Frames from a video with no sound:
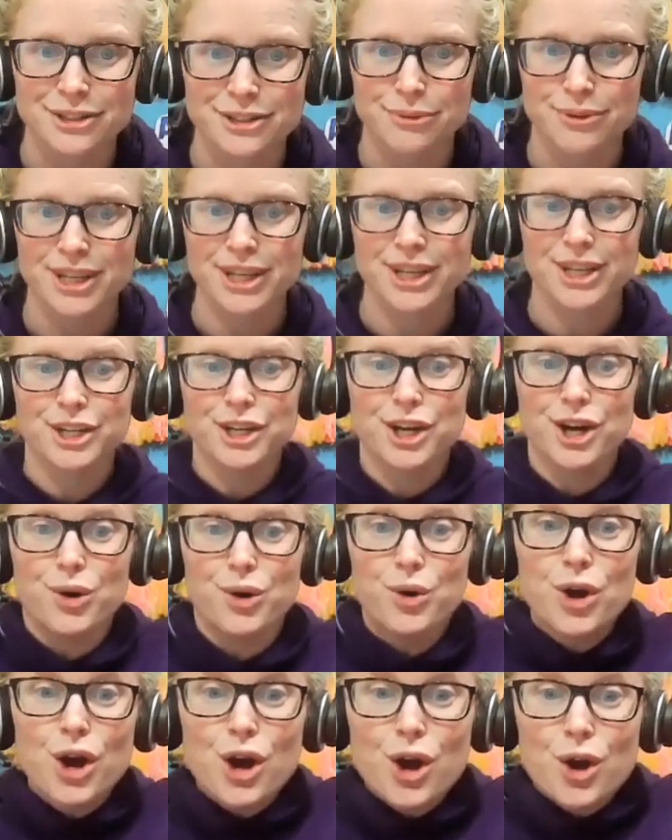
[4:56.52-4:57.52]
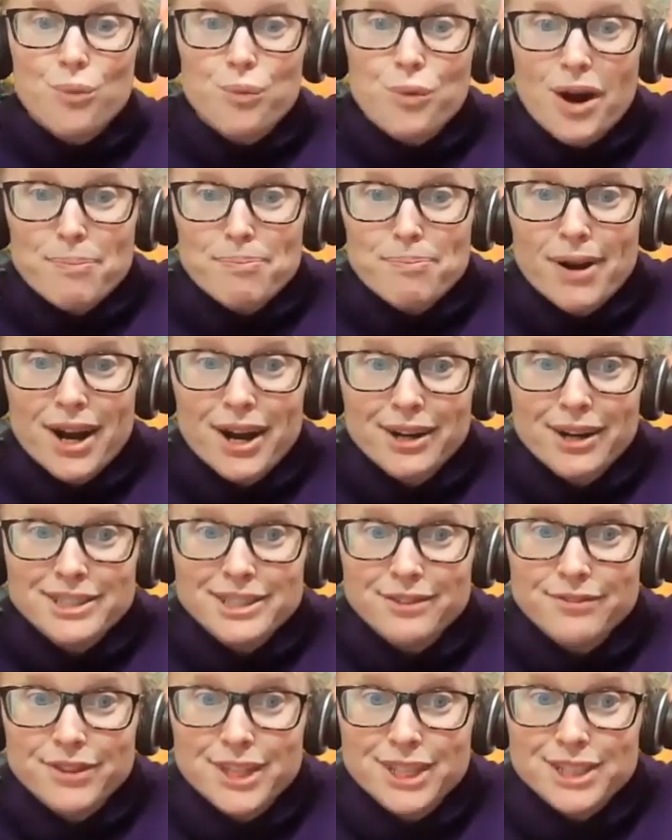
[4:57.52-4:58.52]
so we can know what
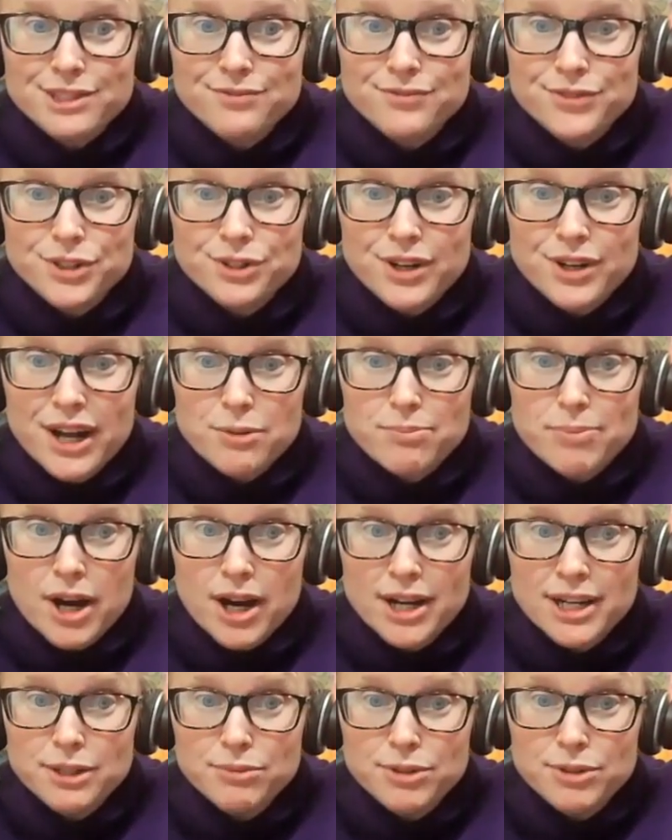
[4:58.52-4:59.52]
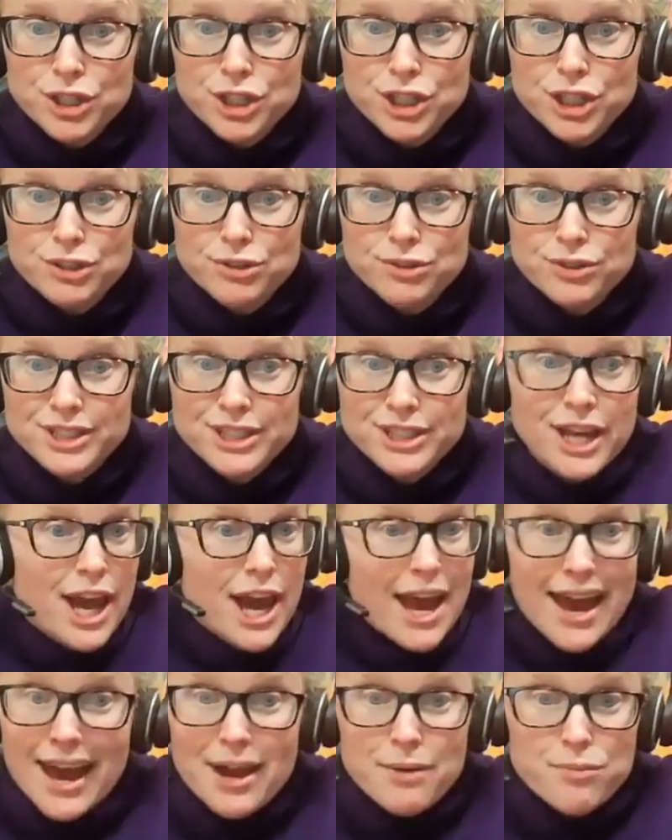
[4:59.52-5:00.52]
parts of this food our body will use
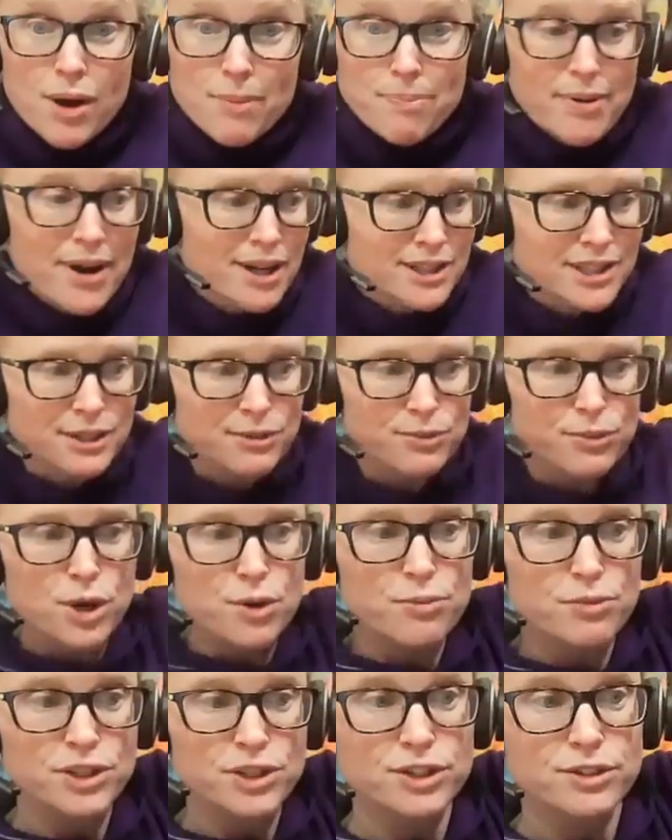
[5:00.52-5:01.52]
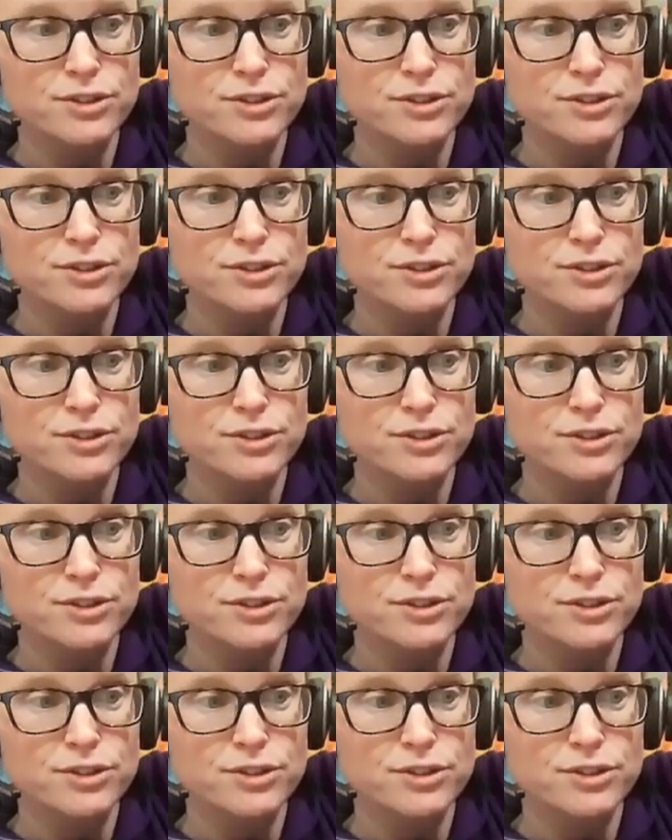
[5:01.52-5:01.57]
and what parts it won't